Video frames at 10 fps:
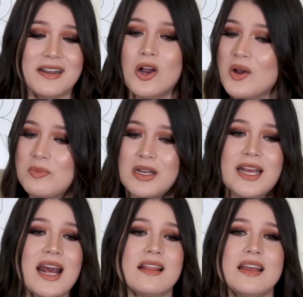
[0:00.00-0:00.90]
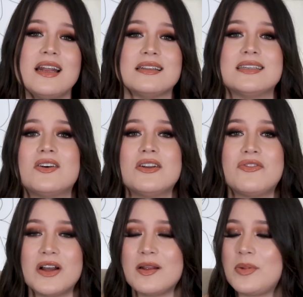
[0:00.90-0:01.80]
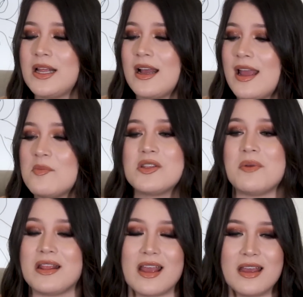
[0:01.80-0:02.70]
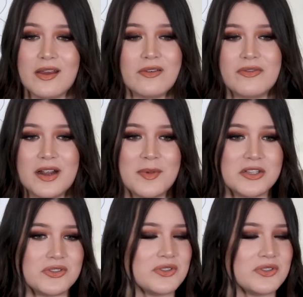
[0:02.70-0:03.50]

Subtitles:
Go and bully Kathleen and tell her to fucking play that game with me. Thank you very much.